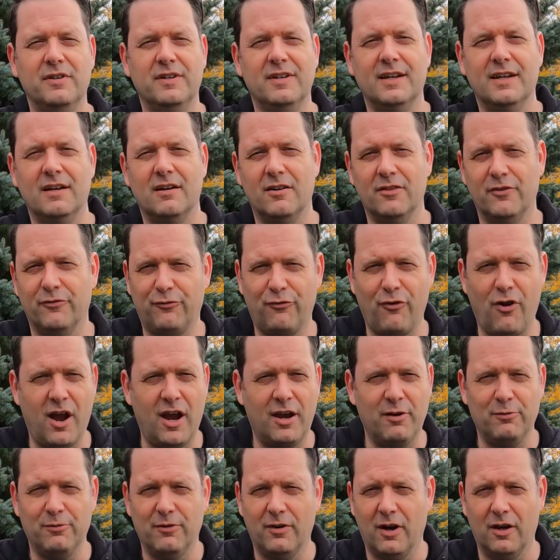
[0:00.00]
You can get on the
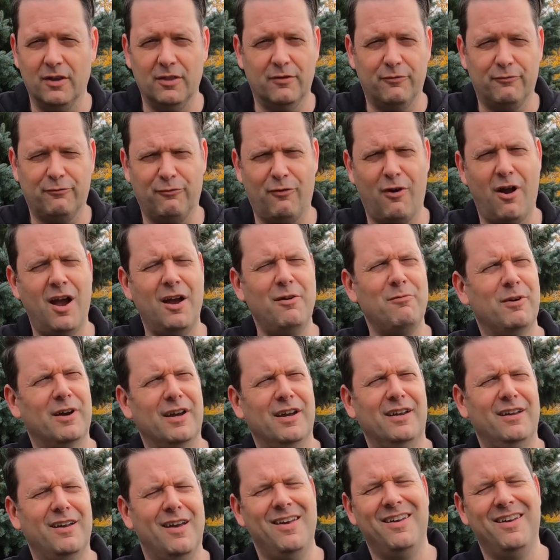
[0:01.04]
fry, on the freeway.